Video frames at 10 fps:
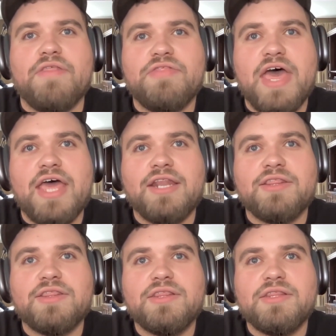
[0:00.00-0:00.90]
And
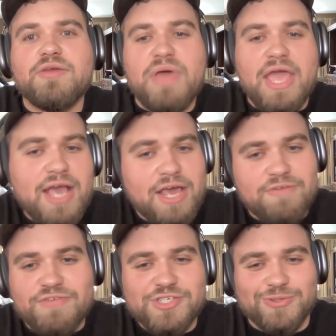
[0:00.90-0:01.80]
then the band
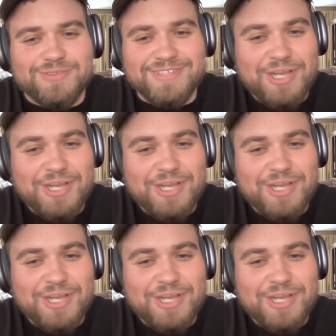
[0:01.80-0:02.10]
kind of fizzled.